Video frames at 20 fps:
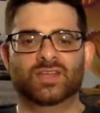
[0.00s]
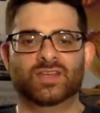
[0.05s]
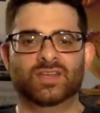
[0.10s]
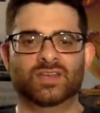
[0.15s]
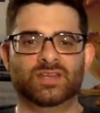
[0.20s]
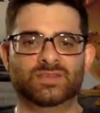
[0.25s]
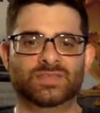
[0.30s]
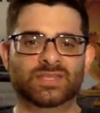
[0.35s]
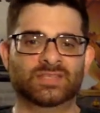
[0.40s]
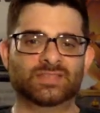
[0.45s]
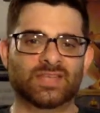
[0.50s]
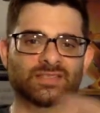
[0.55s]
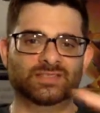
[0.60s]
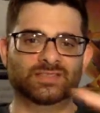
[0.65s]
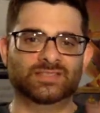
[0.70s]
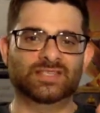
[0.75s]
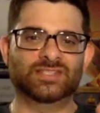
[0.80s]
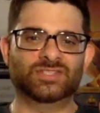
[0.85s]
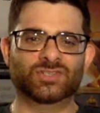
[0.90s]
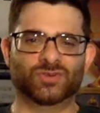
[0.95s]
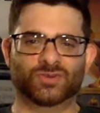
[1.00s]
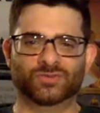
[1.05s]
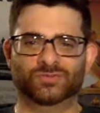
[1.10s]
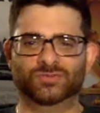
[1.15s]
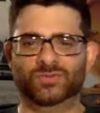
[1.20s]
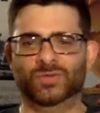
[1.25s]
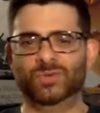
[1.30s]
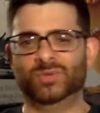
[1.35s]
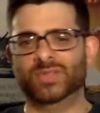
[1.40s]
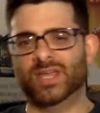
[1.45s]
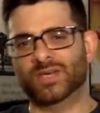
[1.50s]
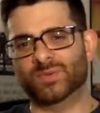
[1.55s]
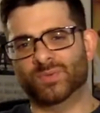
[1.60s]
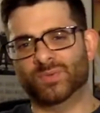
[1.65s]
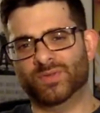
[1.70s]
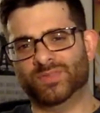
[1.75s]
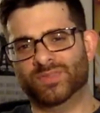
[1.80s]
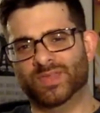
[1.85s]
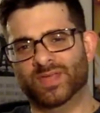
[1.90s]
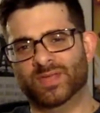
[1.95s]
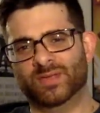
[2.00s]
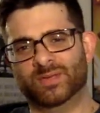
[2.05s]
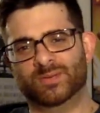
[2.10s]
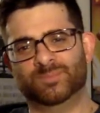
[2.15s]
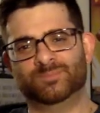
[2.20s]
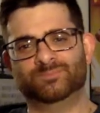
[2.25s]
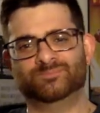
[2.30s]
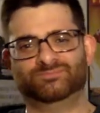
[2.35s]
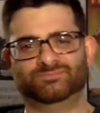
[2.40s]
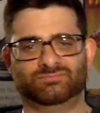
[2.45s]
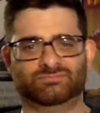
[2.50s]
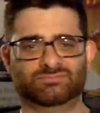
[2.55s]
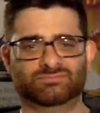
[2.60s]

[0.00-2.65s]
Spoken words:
And I think that leads to a feud later with them.